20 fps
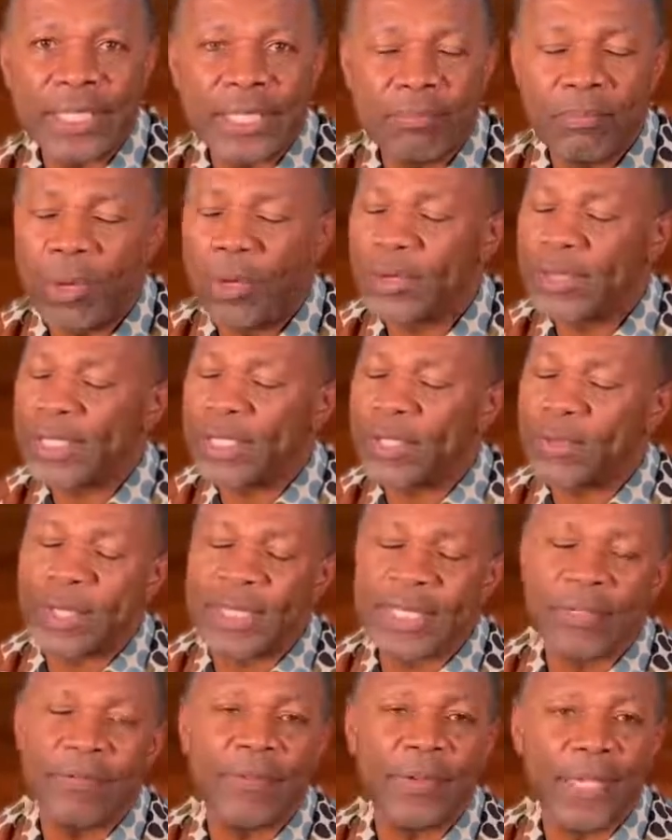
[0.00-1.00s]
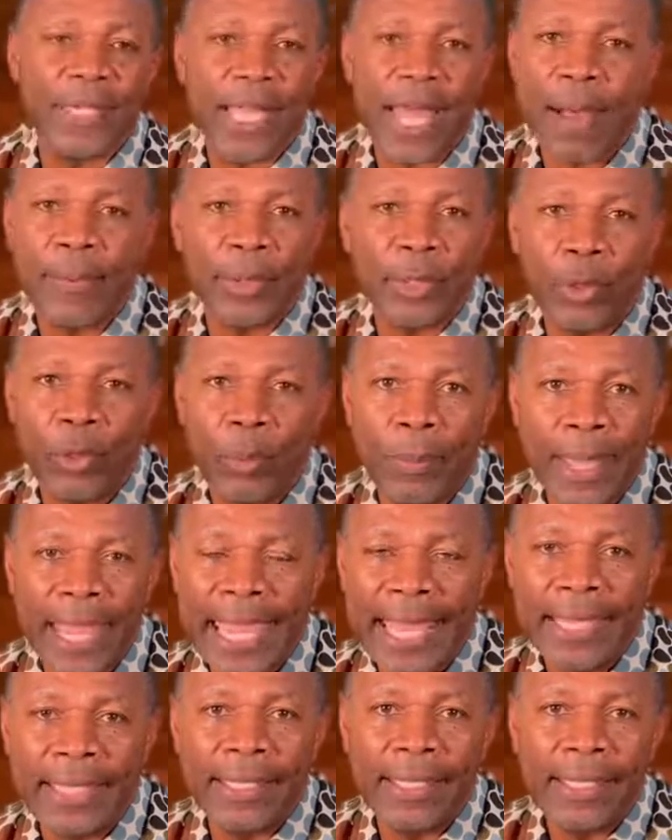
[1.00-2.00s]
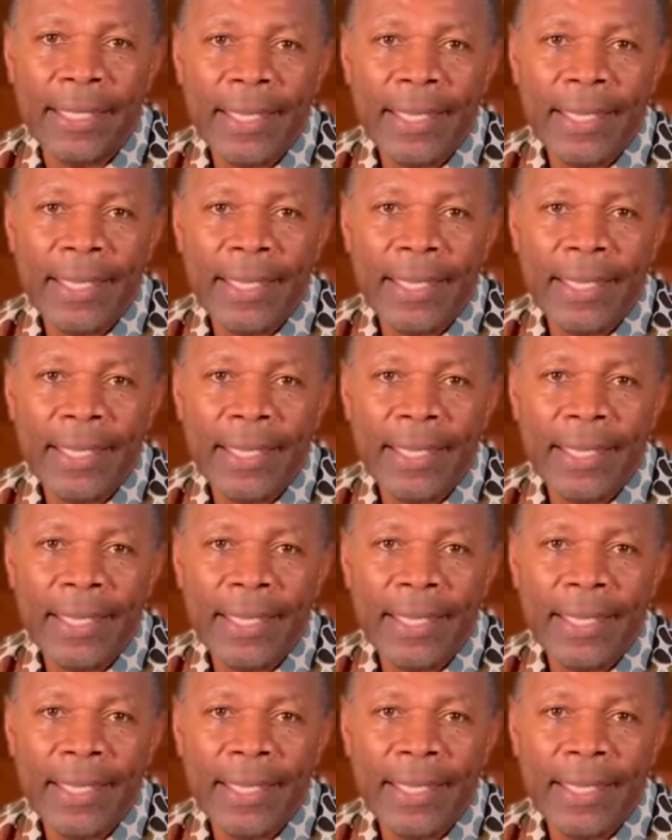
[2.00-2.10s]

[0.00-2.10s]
Moses was a phenomenal man